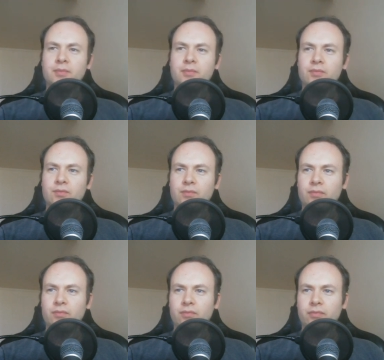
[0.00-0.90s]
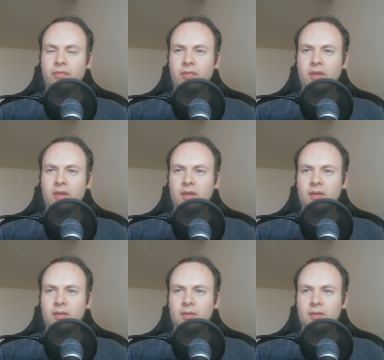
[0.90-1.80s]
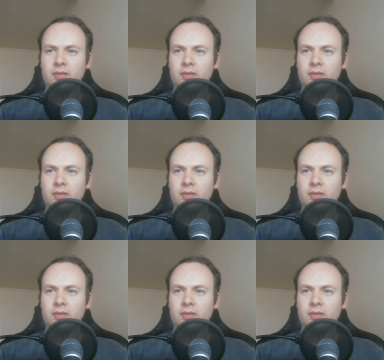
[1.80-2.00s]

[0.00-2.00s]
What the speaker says: [no speech]